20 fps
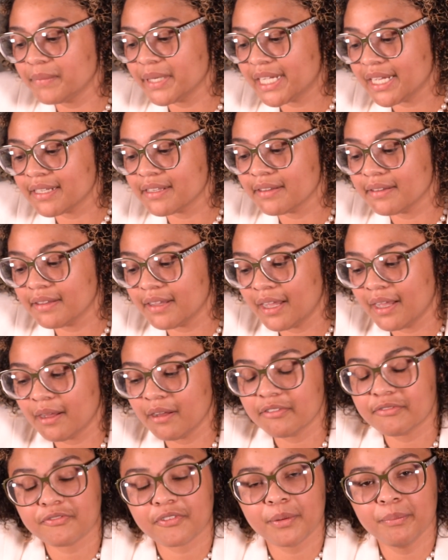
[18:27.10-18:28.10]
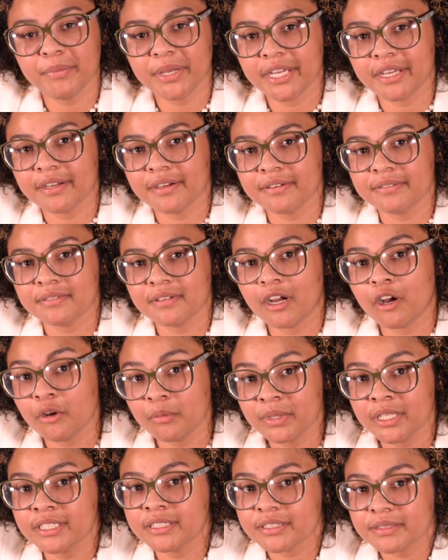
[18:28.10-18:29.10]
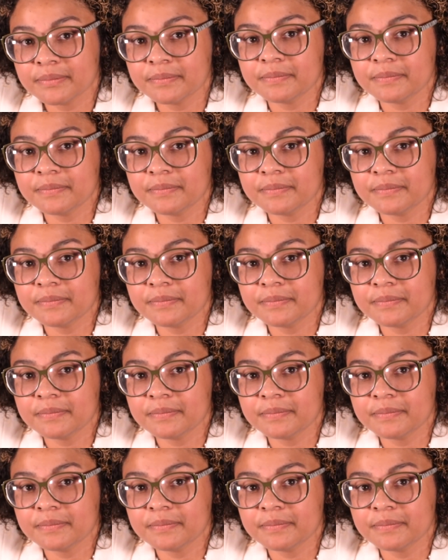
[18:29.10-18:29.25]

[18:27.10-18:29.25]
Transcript: Because from being homeless.